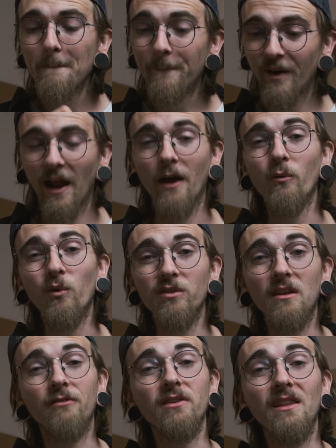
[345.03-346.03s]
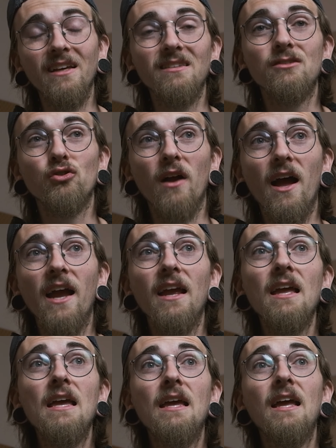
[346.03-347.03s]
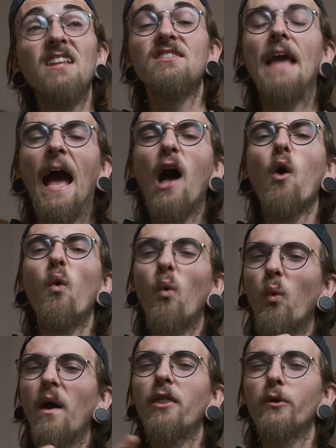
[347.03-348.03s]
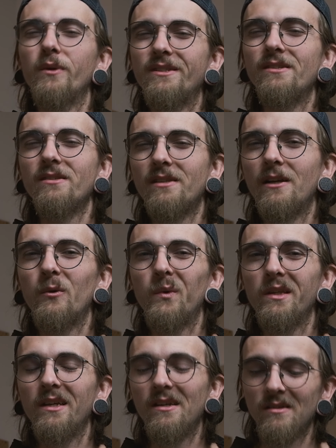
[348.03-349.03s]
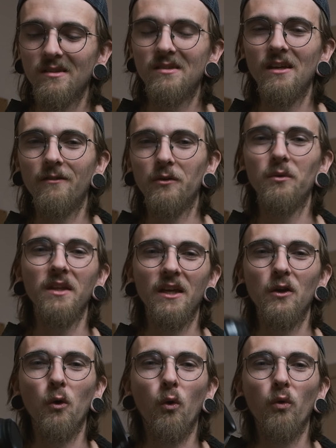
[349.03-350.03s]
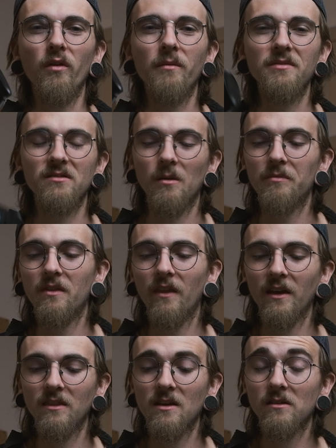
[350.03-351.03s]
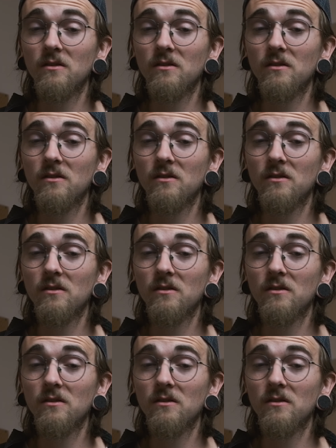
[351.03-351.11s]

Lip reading: but I would definitely like to try and see how weather resistant it really is, to see if it really can hold up to something like this.